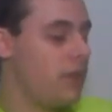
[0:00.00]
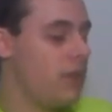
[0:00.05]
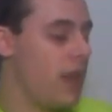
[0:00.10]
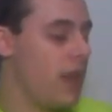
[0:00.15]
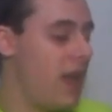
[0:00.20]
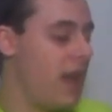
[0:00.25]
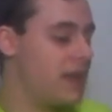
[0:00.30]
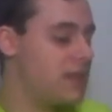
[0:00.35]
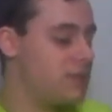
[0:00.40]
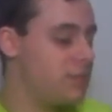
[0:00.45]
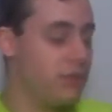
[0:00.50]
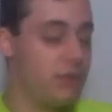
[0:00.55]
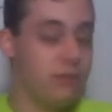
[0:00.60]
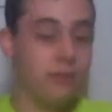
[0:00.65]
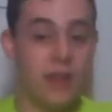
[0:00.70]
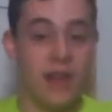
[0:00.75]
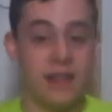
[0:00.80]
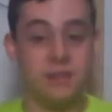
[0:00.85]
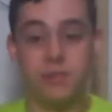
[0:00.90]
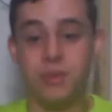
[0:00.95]

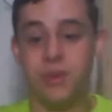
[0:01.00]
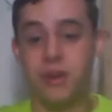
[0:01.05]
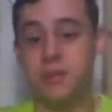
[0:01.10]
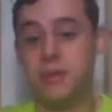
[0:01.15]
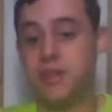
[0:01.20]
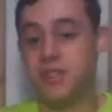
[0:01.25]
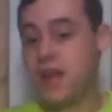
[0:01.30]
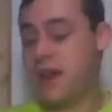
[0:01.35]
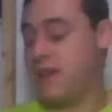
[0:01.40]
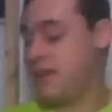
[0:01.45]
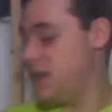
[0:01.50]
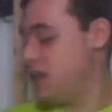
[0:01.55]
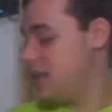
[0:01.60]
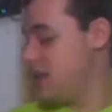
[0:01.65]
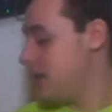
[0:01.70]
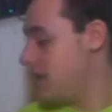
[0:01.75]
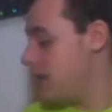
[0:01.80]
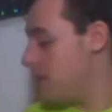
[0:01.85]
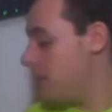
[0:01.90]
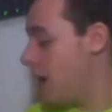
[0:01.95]
That's pretty much
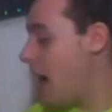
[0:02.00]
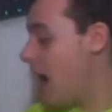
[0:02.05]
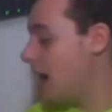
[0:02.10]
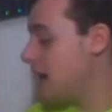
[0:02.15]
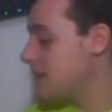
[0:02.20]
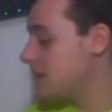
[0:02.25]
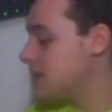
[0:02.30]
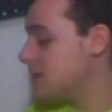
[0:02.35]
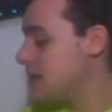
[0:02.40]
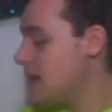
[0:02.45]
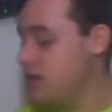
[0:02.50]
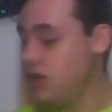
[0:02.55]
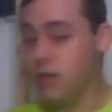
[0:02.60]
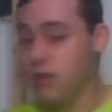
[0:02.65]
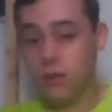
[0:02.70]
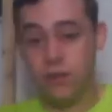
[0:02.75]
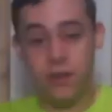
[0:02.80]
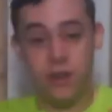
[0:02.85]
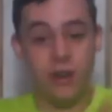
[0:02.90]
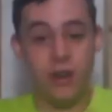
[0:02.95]
everything in the box that
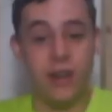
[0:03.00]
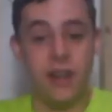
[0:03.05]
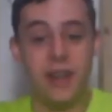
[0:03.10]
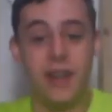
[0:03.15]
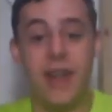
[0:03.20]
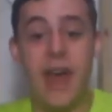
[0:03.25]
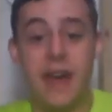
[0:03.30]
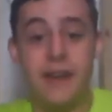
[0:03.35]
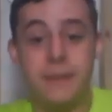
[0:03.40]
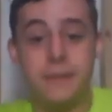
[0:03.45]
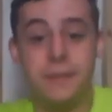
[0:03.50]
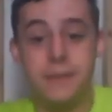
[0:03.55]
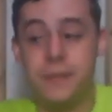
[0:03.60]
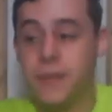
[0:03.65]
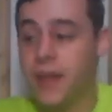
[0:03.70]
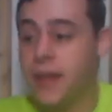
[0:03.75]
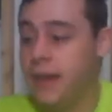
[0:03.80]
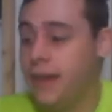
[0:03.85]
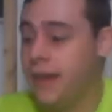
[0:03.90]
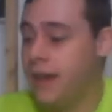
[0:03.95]
you're gonna get.
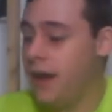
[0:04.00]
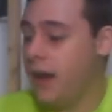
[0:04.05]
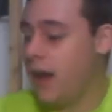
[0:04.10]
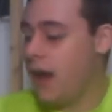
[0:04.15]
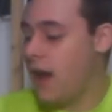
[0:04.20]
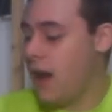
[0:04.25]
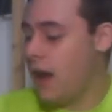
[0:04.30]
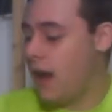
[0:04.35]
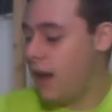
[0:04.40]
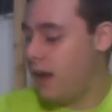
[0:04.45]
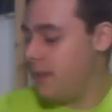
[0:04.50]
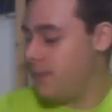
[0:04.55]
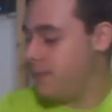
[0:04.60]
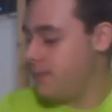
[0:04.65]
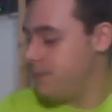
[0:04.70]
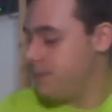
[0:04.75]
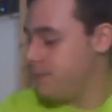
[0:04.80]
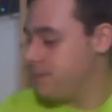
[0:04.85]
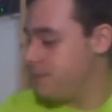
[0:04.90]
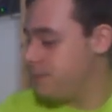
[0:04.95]
I
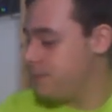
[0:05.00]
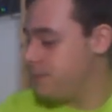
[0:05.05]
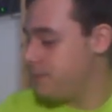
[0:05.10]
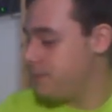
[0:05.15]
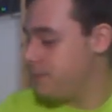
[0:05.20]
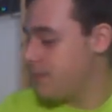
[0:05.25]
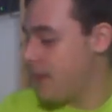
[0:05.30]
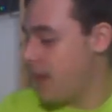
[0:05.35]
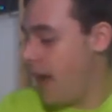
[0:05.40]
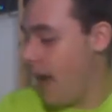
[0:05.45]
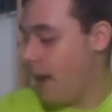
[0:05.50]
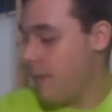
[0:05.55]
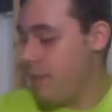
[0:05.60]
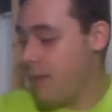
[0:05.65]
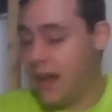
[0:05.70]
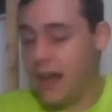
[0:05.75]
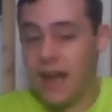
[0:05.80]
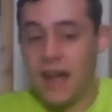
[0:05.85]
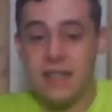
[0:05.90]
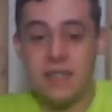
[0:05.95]

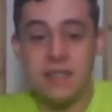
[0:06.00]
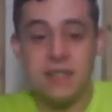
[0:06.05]
mean, guys,